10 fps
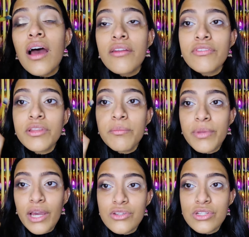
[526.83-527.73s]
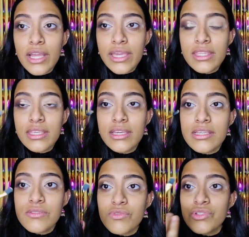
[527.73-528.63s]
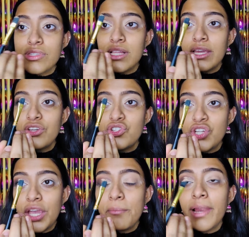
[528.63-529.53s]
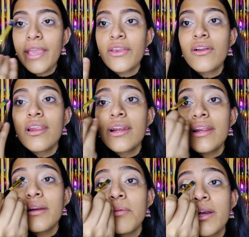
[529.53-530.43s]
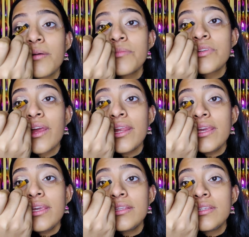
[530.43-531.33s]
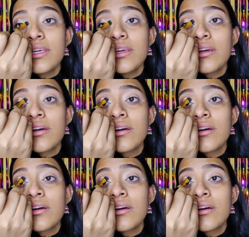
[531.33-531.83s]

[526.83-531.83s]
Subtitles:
And with a brush like this, which is like shaped like your lid, it becomes really easy.